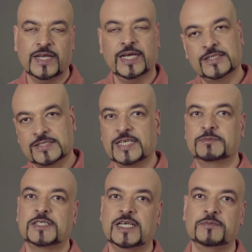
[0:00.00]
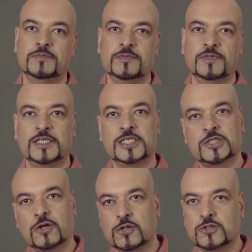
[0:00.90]
At the same time, he is
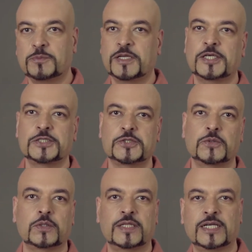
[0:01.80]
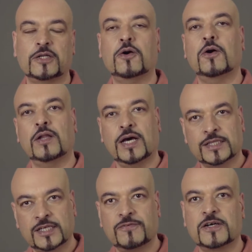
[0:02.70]
also making sure that all
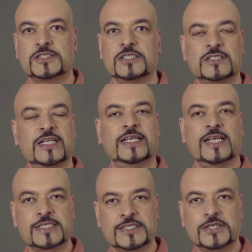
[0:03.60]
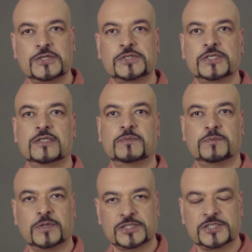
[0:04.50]
other functions like execution,
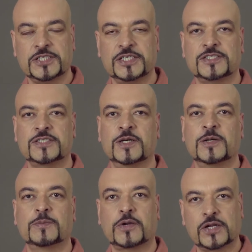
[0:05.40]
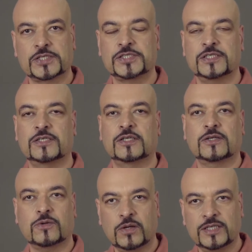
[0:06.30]
purchase, production,
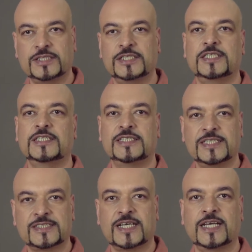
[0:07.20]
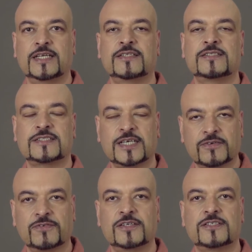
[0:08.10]
quality, design,
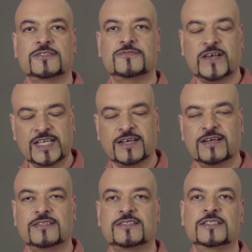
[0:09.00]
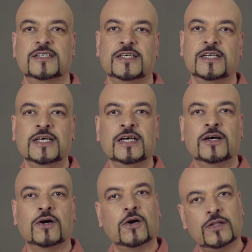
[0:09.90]
service, finance,
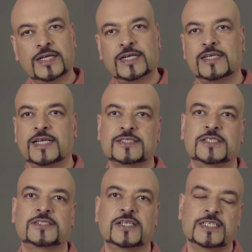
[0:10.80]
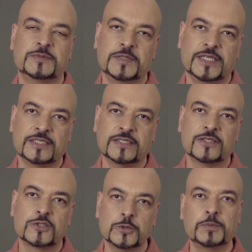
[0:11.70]
all that, et cetera is being
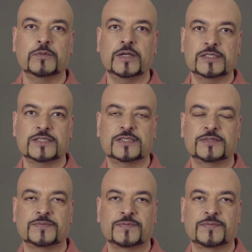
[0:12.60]
supervised.